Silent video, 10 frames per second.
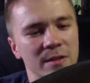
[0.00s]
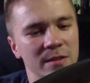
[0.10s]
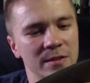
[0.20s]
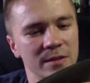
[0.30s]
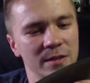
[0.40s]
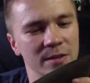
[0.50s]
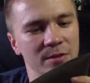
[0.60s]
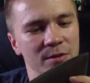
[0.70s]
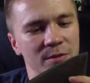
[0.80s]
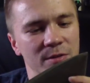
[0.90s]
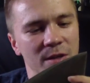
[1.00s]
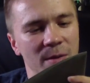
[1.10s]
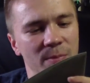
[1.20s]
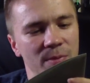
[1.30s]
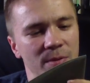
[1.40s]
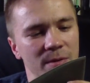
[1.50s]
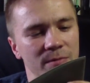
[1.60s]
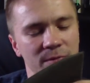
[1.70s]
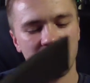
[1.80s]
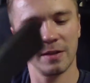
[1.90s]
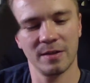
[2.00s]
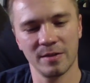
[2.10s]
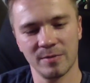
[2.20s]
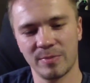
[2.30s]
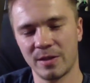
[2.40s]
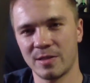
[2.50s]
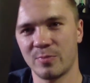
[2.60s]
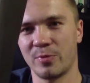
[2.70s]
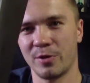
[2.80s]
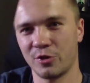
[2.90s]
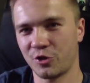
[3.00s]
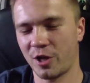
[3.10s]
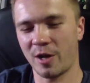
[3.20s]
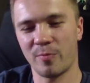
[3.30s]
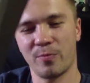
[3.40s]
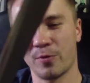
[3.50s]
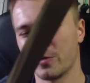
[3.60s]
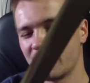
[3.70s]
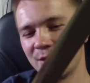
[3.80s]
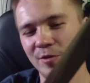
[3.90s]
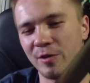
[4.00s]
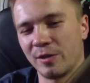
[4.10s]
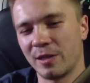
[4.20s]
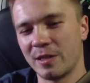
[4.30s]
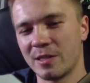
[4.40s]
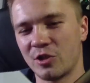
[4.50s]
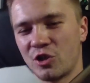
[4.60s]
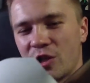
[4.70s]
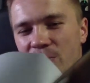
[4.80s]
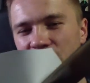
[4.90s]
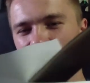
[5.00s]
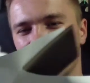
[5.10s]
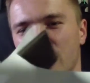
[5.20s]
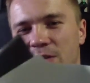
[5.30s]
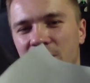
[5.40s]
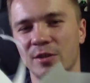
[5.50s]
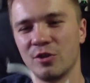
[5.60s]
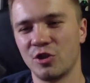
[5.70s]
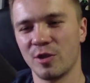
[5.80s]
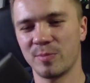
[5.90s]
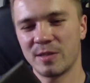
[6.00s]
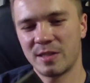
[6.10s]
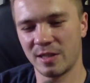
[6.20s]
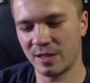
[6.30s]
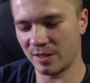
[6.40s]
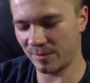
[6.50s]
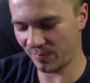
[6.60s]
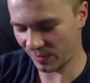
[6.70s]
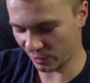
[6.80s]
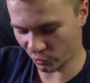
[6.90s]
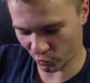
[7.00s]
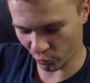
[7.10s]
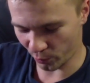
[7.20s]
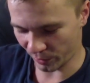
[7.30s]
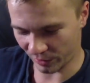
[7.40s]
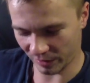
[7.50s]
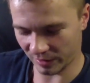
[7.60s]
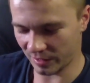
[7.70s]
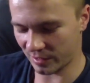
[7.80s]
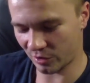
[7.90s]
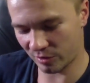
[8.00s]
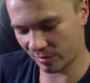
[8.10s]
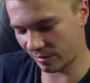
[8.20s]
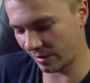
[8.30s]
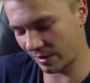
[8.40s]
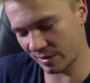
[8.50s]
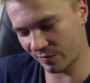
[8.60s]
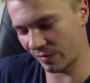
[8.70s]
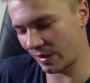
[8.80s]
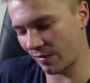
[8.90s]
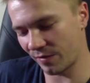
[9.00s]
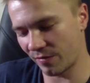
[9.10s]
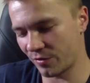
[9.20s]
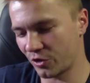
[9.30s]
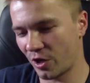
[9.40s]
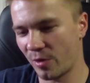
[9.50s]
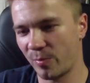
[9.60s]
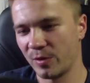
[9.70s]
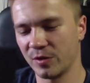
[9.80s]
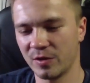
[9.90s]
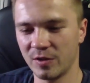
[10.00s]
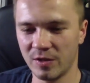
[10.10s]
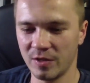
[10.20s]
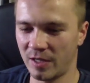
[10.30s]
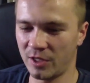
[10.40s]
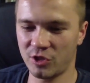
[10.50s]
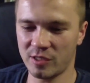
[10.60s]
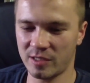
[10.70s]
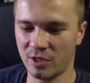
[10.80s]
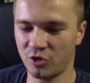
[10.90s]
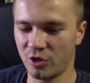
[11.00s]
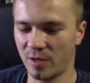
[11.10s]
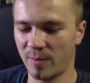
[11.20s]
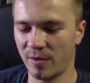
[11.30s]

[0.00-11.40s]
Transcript: little teeth on the top I think but it's pretty sharp considering that it's a teeth cheap steel and super thick. This is the thickest thing I've ever sharpened. I just touched it up